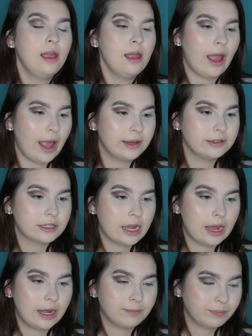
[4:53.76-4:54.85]
And
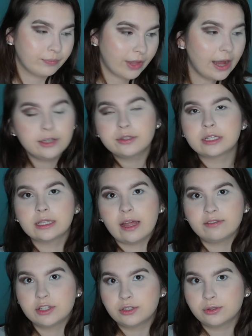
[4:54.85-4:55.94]
I used to love
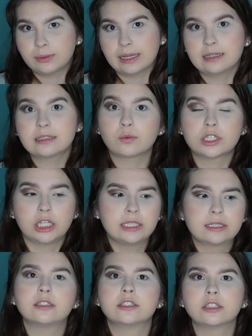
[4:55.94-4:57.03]
to do wings, which I
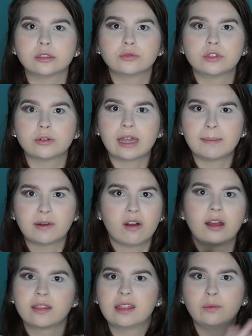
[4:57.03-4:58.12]
still do, don't get me
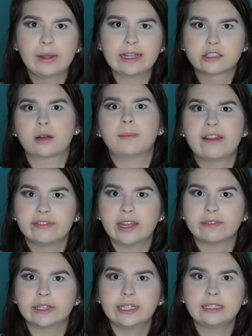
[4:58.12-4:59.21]
wrong. Wings are my
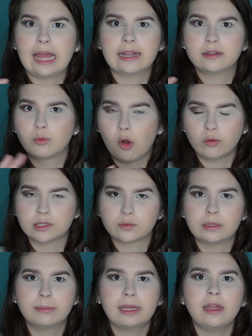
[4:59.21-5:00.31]
favorite and always
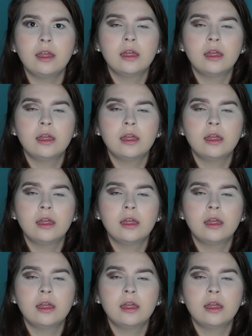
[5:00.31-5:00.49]
will be.